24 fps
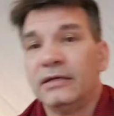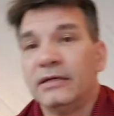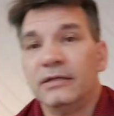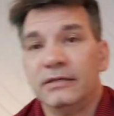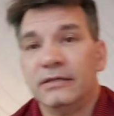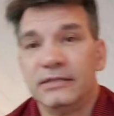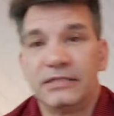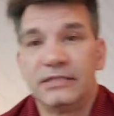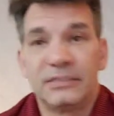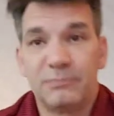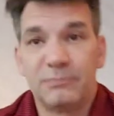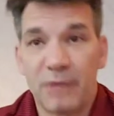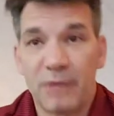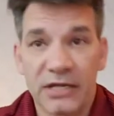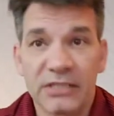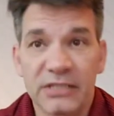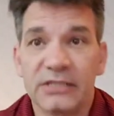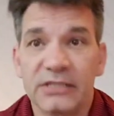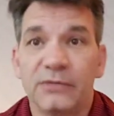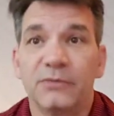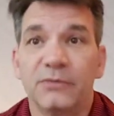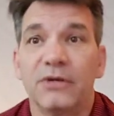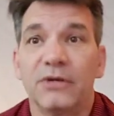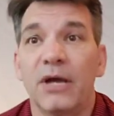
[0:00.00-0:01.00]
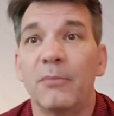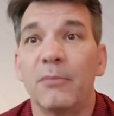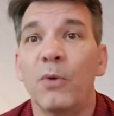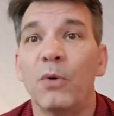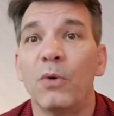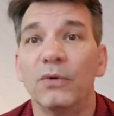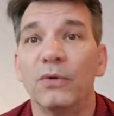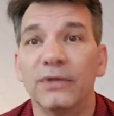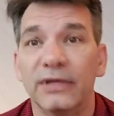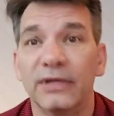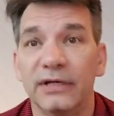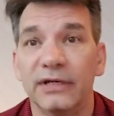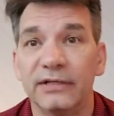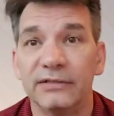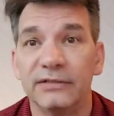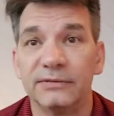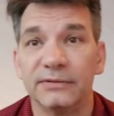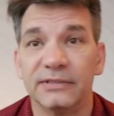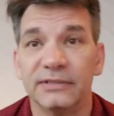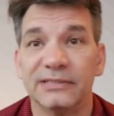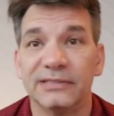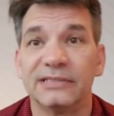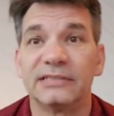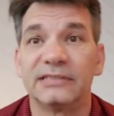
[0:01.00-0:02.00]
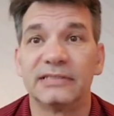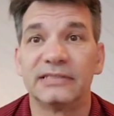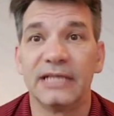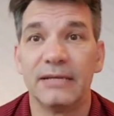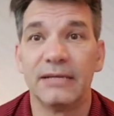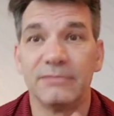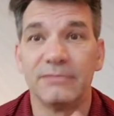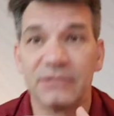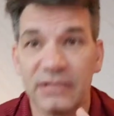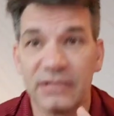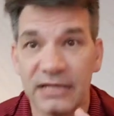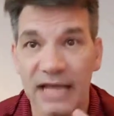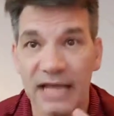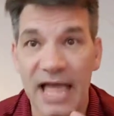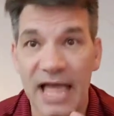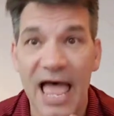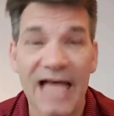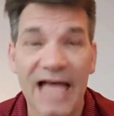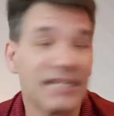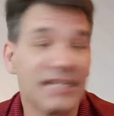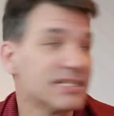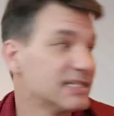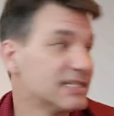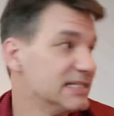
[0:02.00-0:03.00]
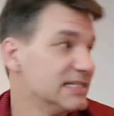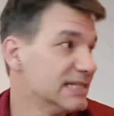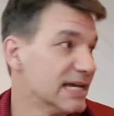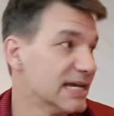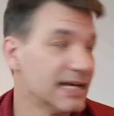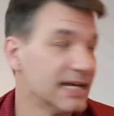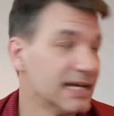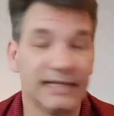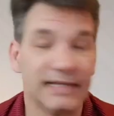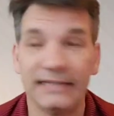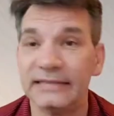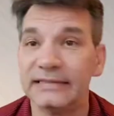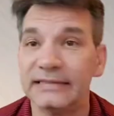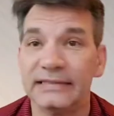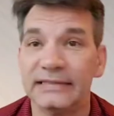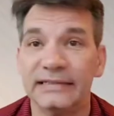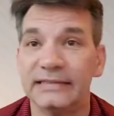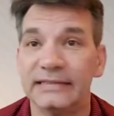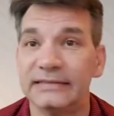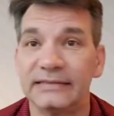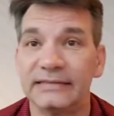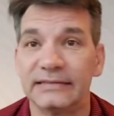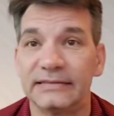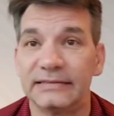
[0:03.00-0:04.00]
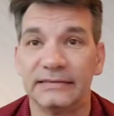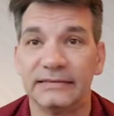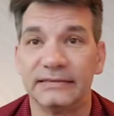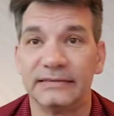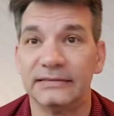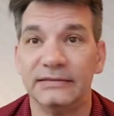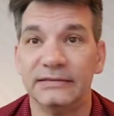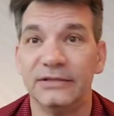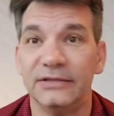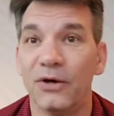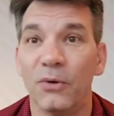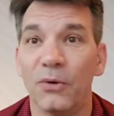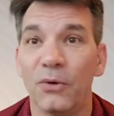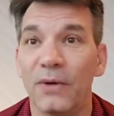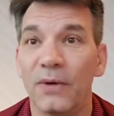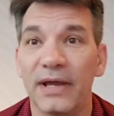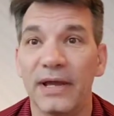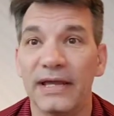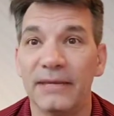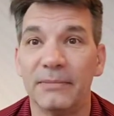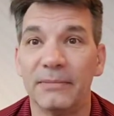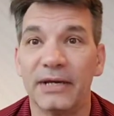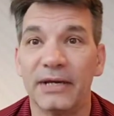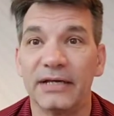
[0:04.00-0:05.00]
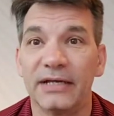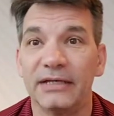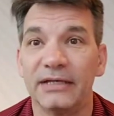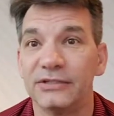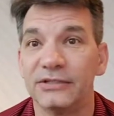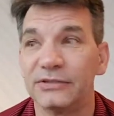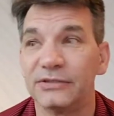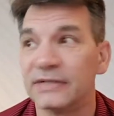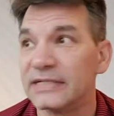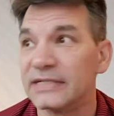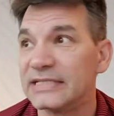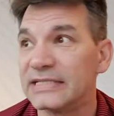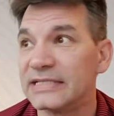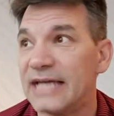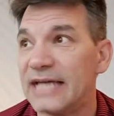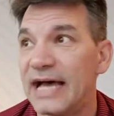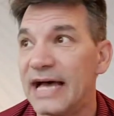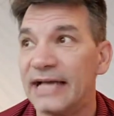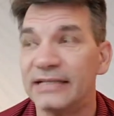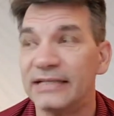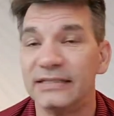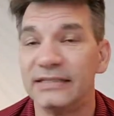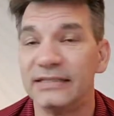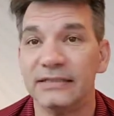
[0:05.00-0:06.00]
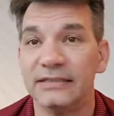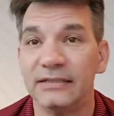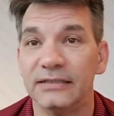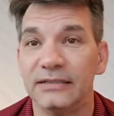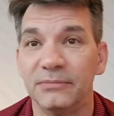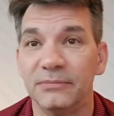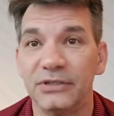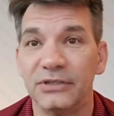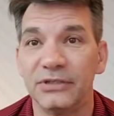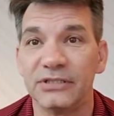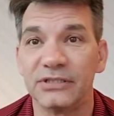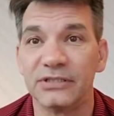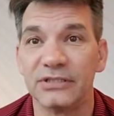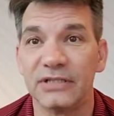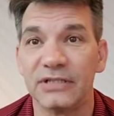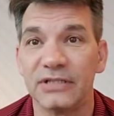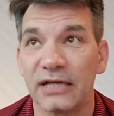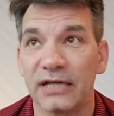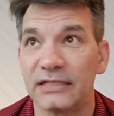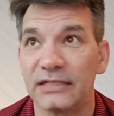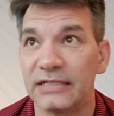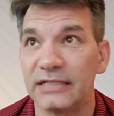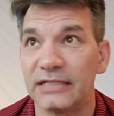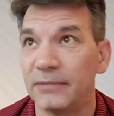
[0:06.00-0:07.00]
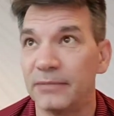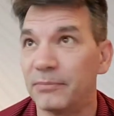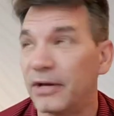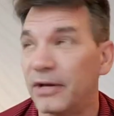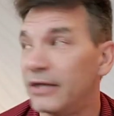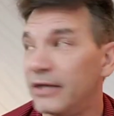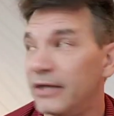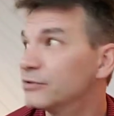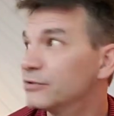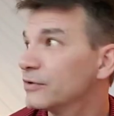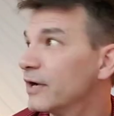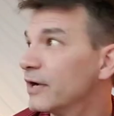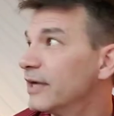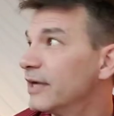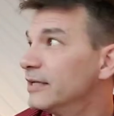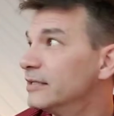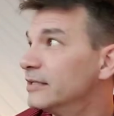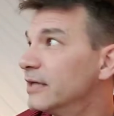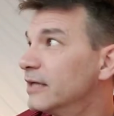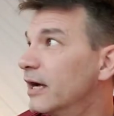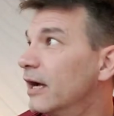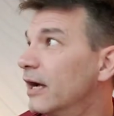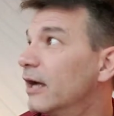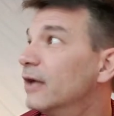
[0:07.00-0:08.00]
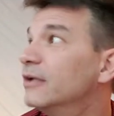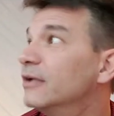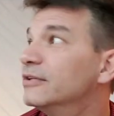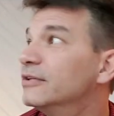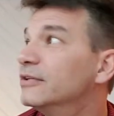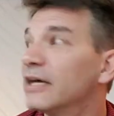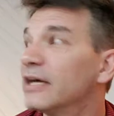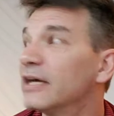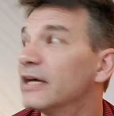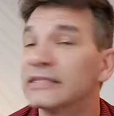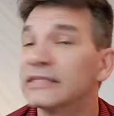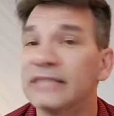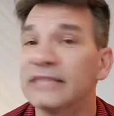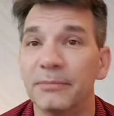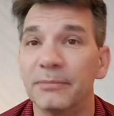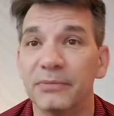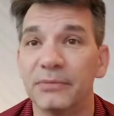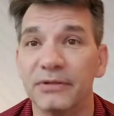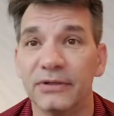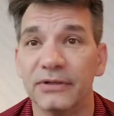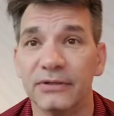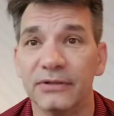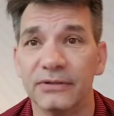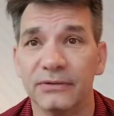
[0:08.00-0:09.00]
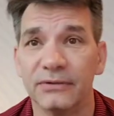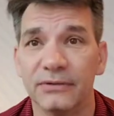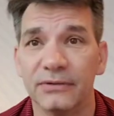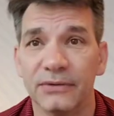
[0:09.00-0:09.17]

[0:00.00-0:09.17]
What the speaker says: especially when I'm holding on to a Samsung S9. It's no way am I going to trust that to use a duct tape. I tried duct taping the